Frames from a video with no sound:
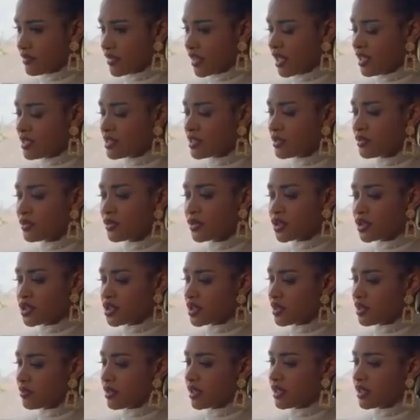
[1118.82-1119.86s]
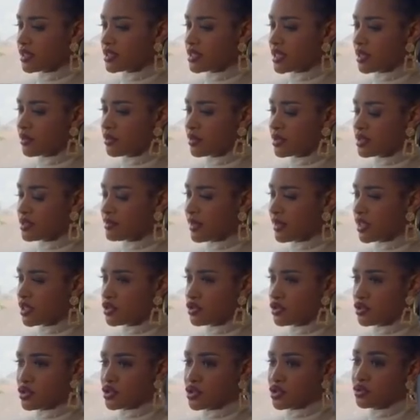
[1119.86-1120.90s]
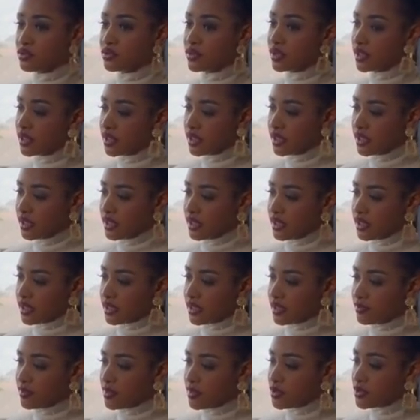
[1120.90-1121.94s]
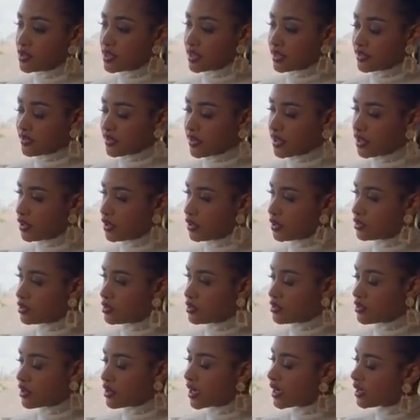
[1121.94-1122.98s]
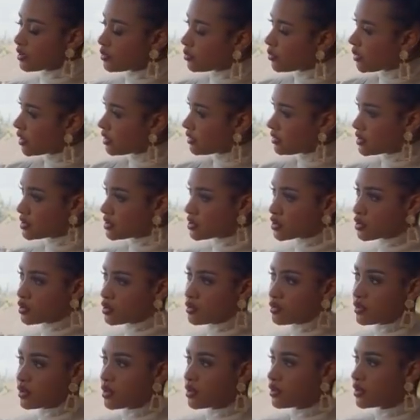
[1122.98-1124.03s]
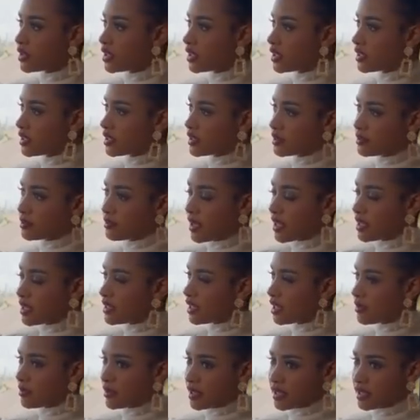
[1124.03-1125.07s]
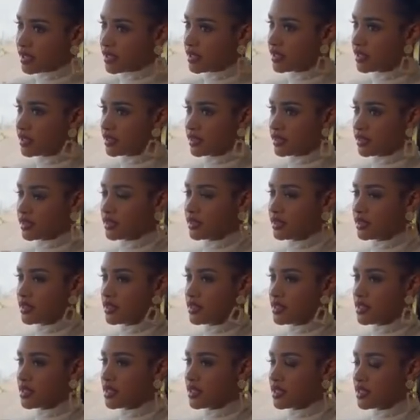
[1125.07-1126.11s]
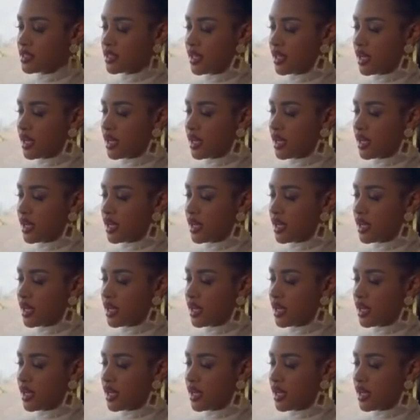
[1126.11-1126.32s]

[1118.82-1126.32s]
It's unfortunate because I was meant to shoot a music video right when this corona pandemic started